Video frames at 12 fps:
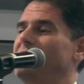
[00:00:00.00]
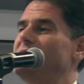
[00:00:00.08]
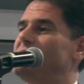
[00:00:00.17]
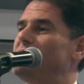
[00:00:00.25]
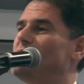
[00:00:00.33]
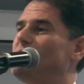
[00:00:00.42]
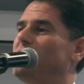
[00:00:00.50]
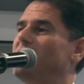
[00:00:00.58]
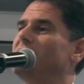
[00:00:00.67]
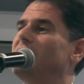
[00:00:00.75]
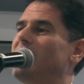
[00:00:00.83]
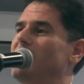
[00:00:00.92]
He said the
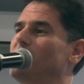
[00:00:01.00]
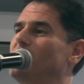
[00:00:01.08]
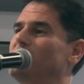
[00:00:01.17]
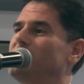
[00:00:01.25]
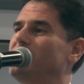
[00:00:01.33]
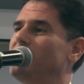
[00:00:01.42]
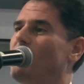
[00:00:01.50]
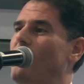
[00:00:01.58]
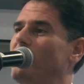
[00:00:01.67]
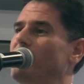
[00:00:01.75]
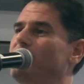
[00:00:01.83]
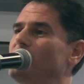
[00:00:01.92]
blood libel did a
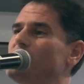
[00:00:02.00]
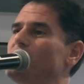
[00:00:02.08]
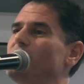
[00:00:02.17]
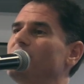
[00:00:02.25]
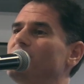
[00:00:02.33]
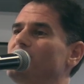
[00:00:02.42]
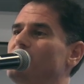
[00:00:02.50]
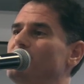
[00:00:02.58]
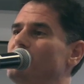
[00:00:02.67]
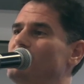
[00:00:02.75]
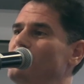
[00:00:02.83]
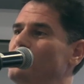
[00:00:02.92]
wonderful service
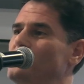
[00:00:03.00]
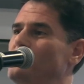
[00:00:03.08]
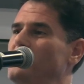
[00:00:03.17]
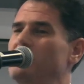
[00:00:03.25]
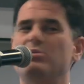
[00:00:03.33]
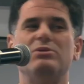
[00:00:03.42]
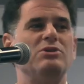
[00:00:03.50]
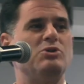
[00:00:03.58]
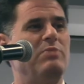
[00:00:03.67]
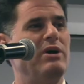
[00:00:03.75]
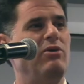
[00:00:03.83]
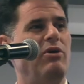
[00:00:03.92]
to the Jewish people
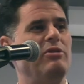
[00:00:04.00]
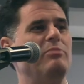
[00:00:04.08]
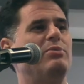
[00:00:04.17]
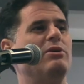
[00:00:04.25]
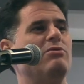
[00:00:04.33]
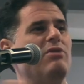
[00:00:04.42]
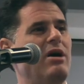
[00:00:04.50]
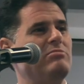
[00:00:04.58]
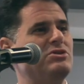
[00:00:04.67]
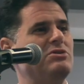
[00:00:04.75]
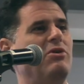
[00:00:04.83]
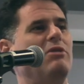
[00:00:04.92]
despite all the
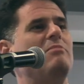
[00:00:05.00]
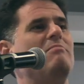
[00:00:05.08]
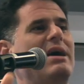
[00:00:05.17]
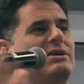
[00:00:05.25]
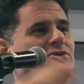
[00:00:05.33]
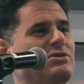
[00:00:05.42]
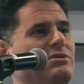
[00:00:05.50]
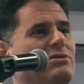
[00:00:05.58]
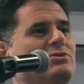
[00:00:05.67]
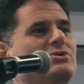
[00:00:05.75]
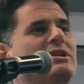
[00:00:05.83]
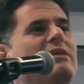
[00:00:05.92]
pogroms and all the
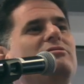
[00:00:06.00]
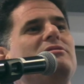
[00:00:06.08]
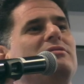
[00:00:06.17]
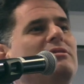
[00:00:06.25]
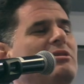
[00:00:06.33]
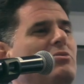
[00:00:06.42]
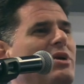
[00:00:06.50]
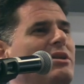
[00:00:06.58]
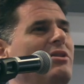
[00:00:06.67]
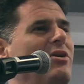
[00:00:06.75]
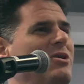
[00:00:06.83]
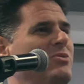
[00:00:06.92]
massacres and everything that
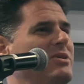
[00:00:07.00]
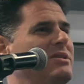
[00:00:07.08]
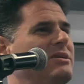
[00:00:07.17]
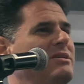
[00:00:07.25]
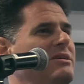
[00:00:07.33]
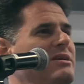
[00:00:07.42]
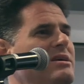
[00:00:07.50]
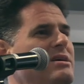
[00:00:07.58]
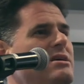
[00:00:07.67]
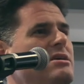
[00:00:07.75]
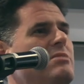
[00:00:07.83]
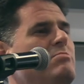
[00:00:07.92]
went along with it
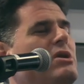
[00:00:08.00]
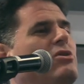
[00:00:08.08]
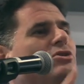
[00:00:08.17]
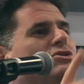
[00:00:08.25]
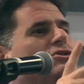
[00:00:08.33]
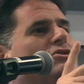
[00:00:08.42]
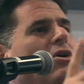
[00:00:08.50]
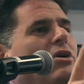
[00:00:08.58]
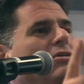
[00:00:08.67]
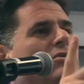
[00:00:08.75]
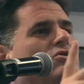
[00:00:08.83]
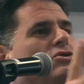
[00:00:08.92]
because it
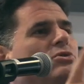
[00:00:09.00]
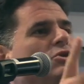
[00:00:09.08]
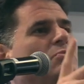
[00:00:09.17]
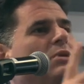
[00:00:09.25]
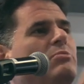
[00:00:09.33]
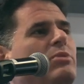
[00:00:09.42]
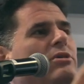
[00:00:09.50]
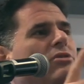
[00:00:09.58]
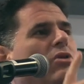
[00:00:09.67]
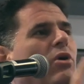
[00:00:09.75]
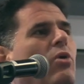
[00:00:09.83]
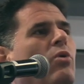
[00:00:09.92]
taught the Jewish people
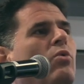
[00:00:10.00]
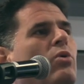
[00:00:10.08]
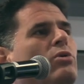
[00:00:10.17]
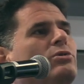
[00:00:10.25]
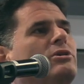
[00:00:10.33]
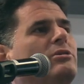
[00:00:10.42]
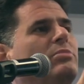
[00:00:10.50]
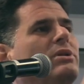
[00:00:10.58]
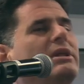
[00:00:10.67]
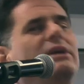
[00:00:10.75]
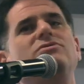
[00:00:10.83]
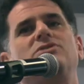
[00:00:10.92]
that the whole world could
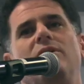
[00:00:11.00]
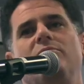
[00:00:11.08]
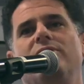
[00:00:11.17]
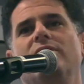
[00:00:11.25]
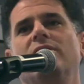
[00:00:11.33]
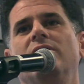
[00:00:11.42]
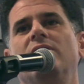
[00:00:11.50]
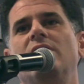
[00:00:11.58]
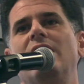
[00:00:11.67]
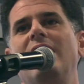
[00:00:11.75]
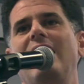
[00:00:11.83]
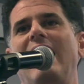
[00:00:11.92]
believe something
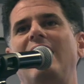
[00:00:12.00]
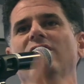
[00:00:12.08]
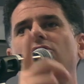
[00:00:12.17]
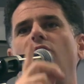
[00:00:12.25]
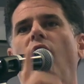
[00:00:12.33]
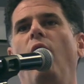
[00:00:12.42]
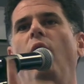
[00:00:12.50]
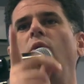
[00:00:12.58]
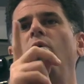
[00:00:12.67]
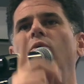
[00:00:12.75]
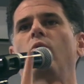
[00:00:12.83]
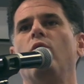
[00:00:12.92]
and that the
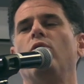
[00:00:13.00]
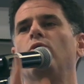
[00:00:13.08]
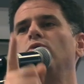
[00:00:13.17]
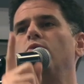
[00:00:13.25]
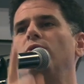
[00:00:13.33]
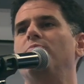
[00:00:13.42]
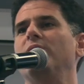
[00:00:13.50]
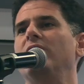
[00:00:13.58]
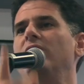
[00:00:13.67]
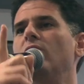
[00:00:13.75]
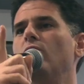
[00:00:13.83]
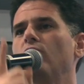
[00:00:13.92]
whole world would
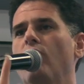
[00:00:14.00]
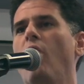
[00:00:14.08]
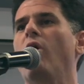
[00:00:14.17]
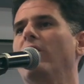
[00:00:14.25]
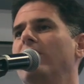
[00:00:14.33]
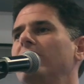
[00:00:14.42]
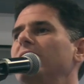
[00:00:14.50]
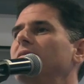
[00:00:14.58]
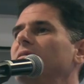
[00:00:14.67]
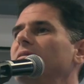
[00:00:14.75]
be wrong.